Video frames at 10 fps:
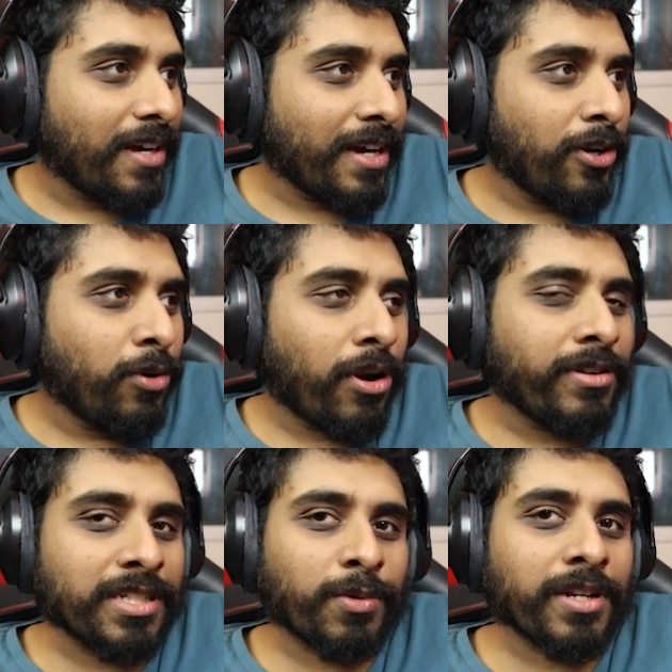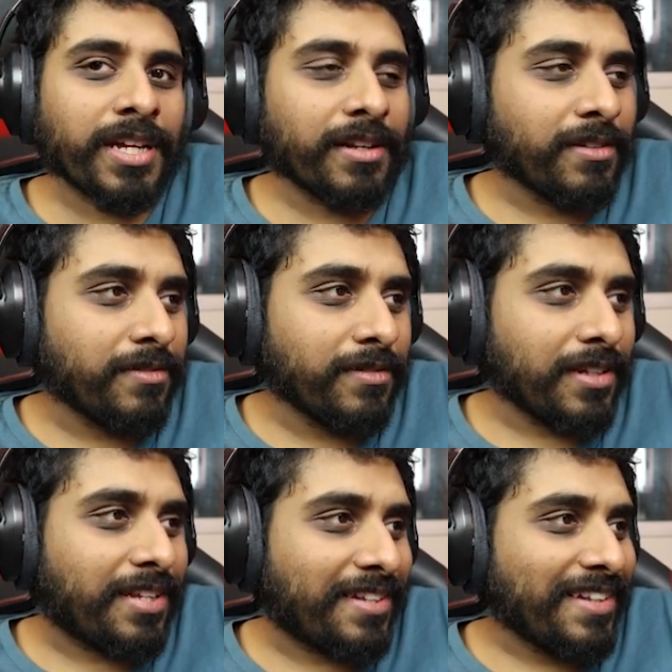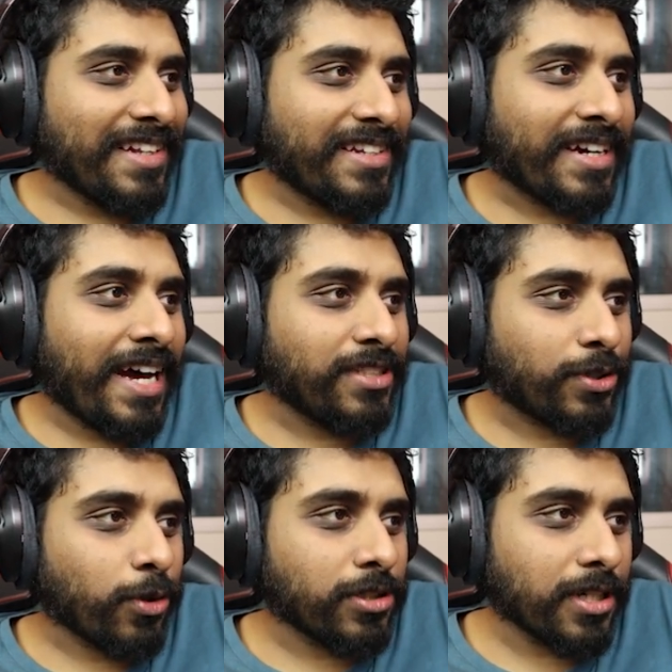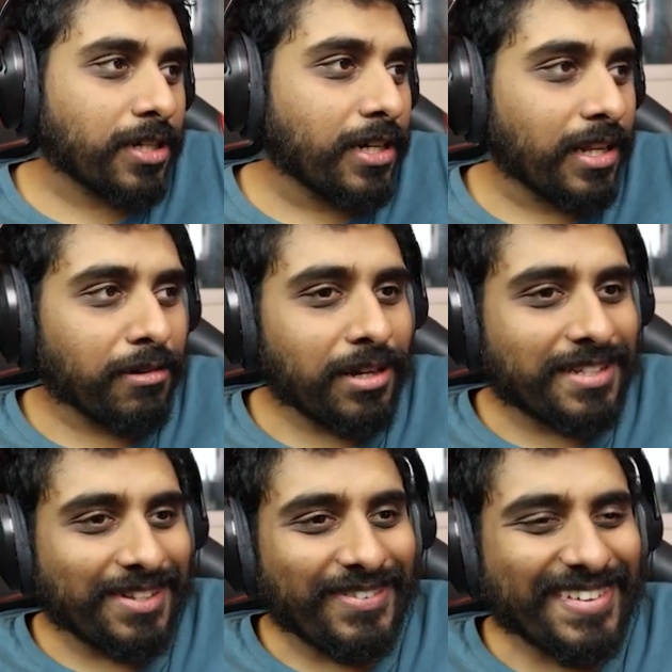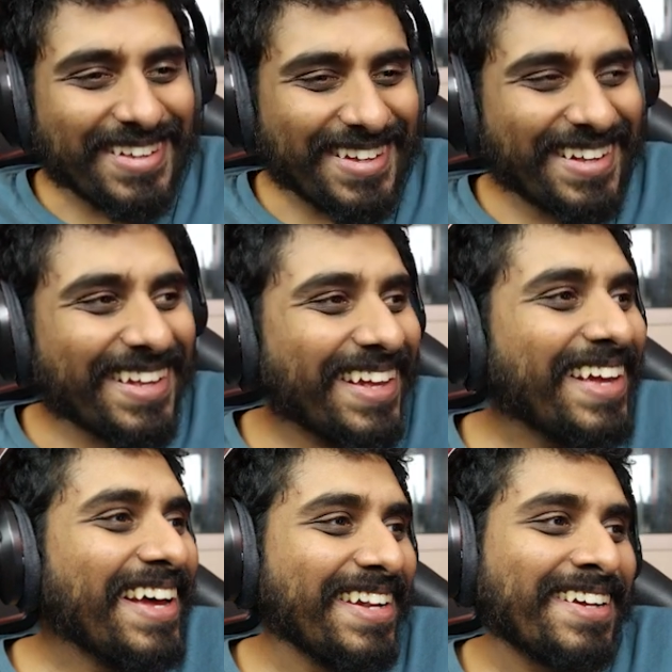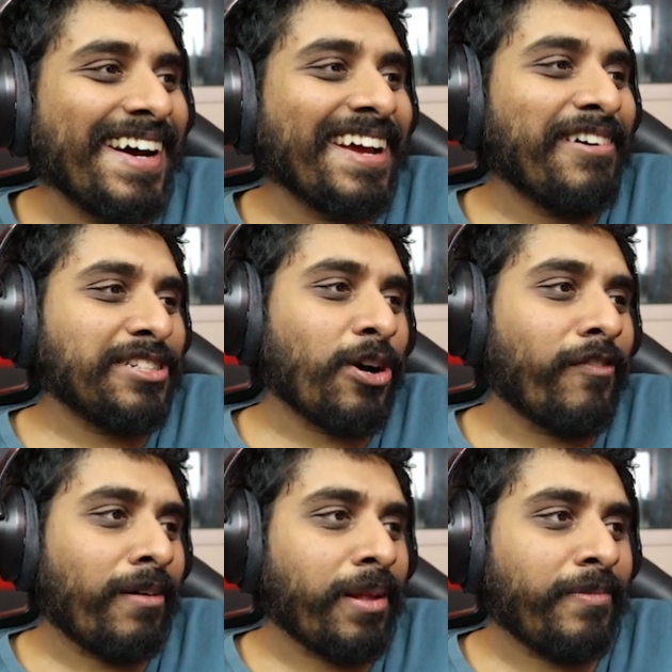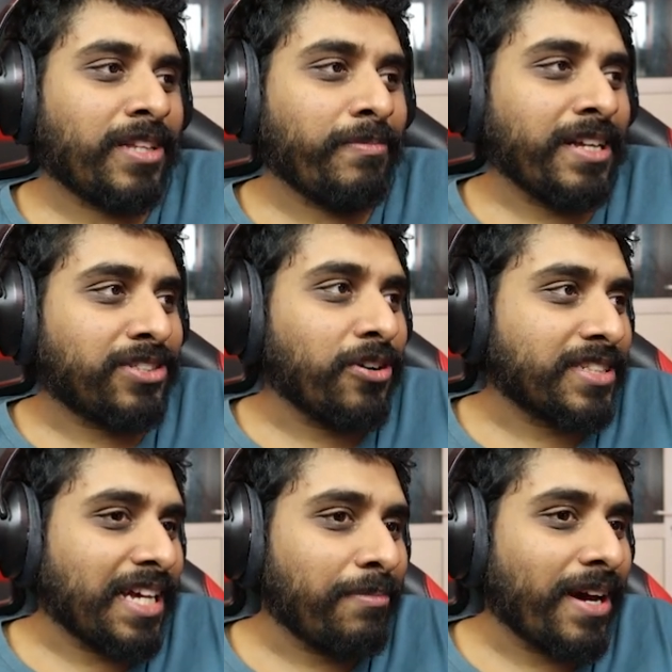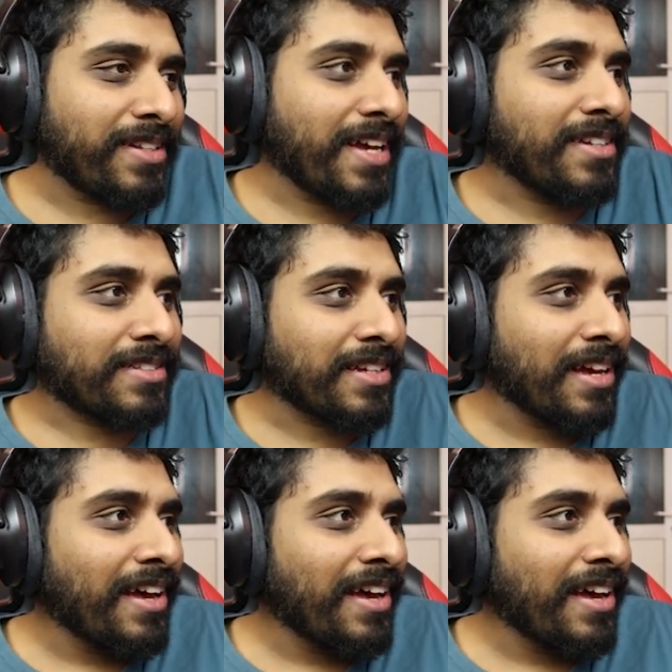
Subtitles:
Who wrote this one then? The guy's daughter? The guy got his whole family to make jokes here. My days.